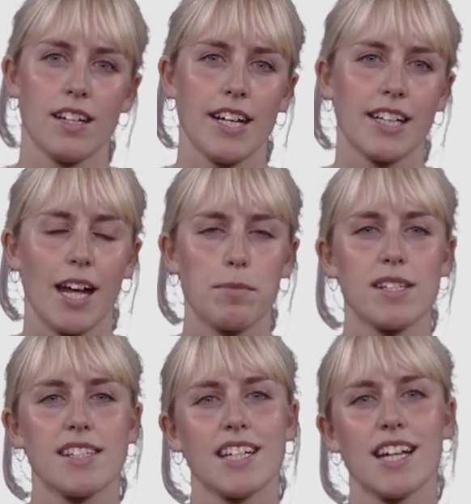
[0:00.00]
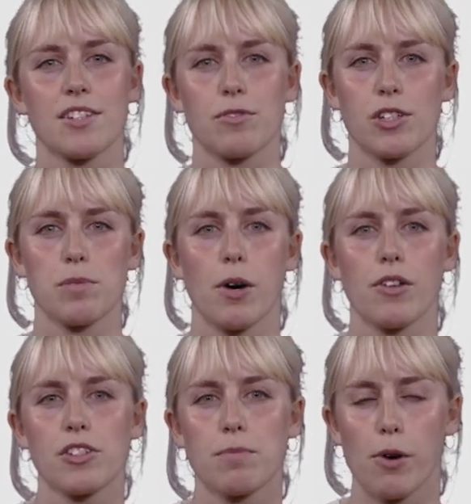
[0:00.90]
It can be seen as a
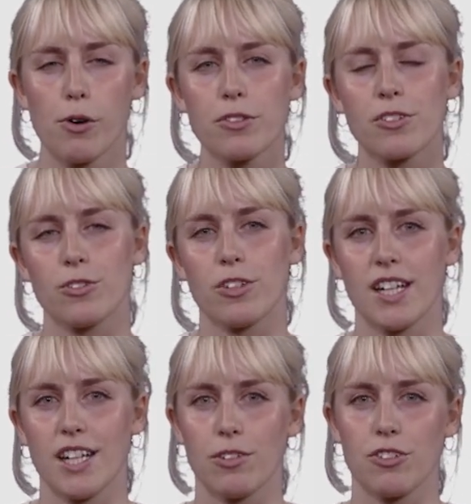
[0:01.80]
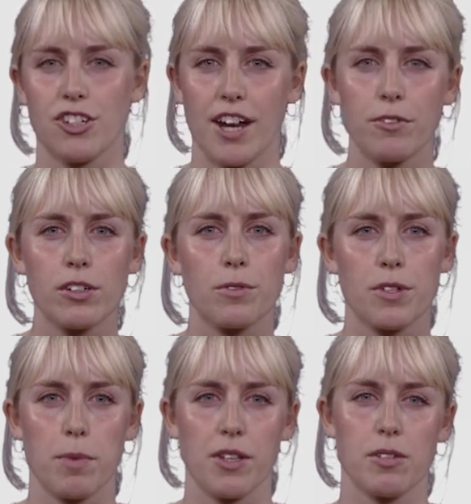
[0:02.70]
response both to the EU's general
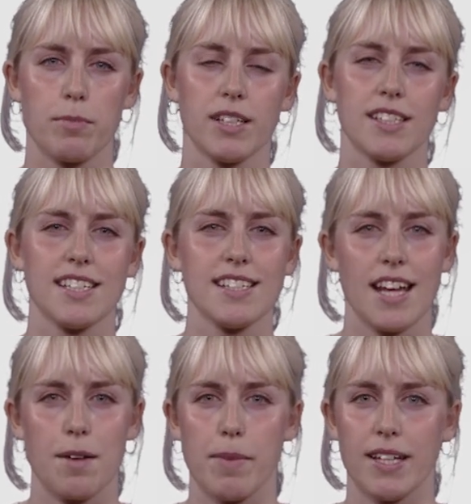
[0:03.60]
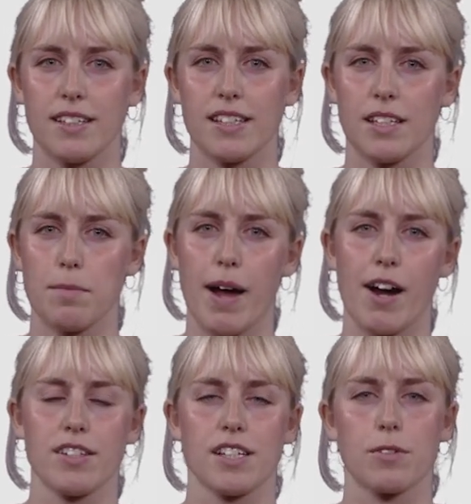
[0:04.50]
responsibilities embedded in the
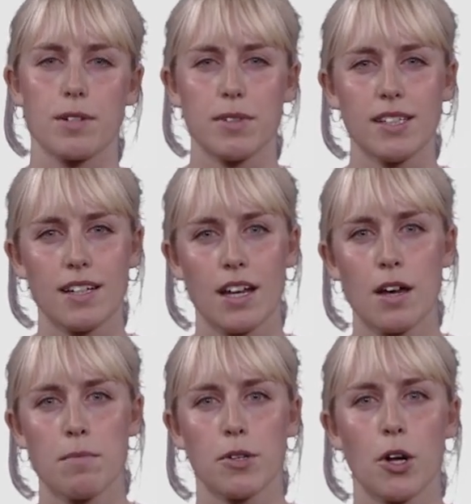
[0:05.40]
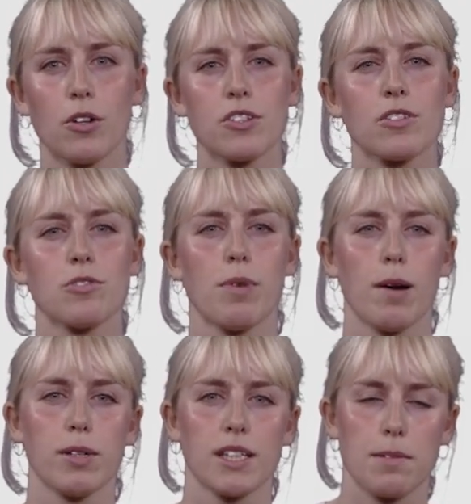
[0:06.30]
Paris Agreement, but also to
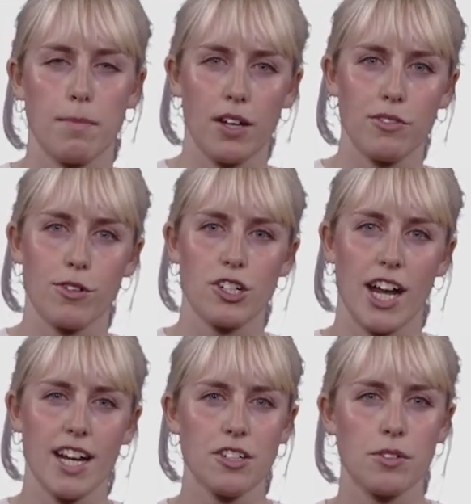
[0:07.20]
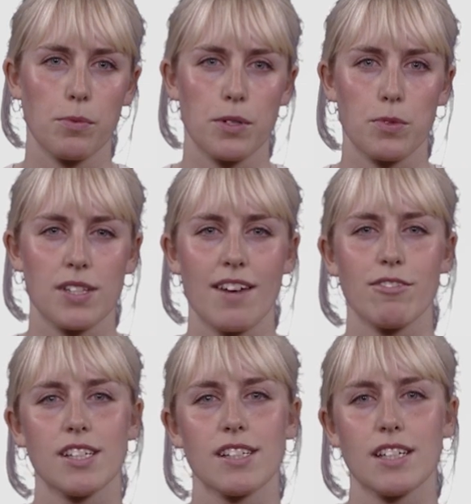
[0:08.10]
public demand for change, which was
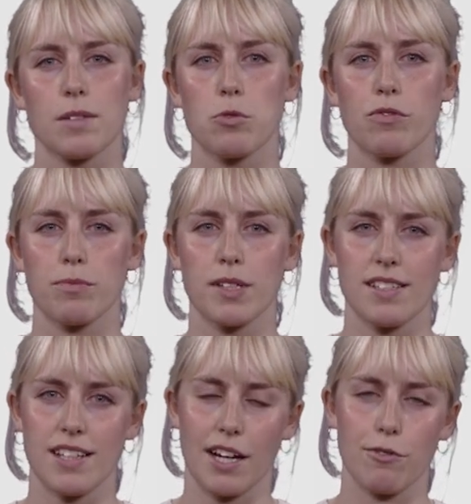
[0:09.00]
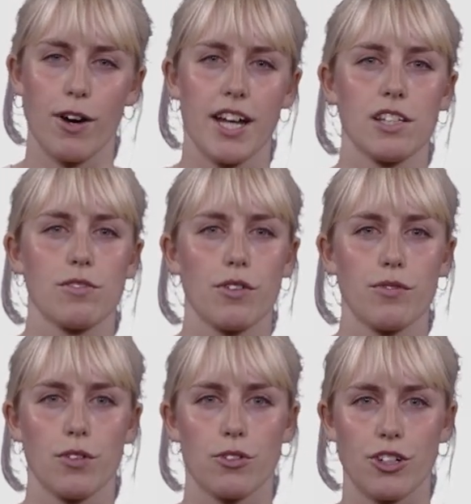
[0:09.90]
evident in movements like Fridays for
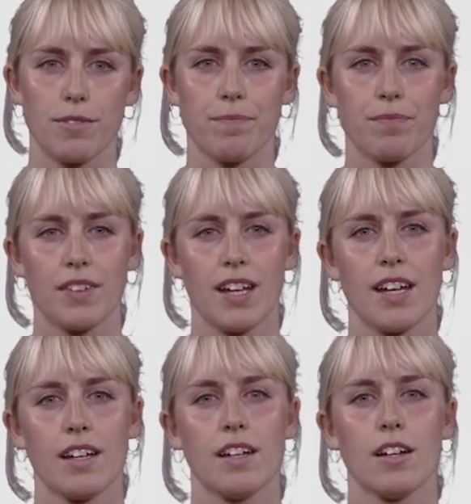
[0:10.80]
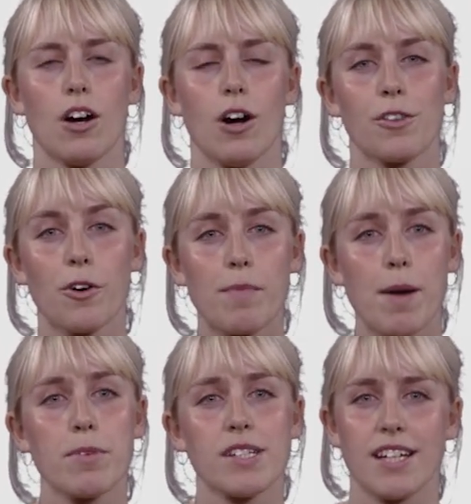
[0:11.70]
Future. Although
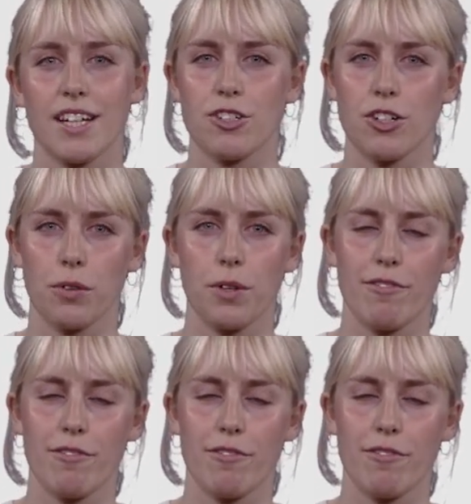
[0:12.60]
member states showed a